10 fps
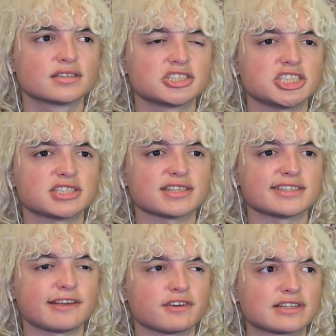She just has
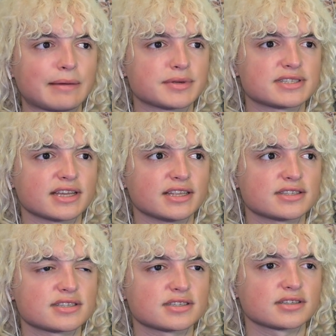a different type of
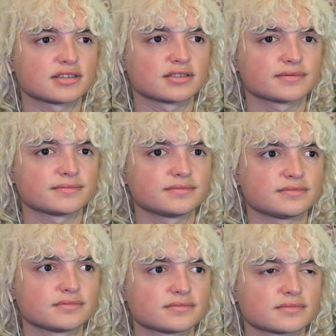sense.
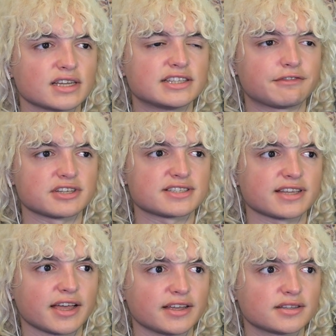A different
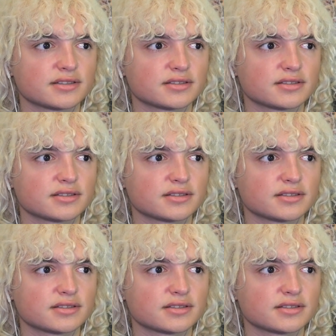site.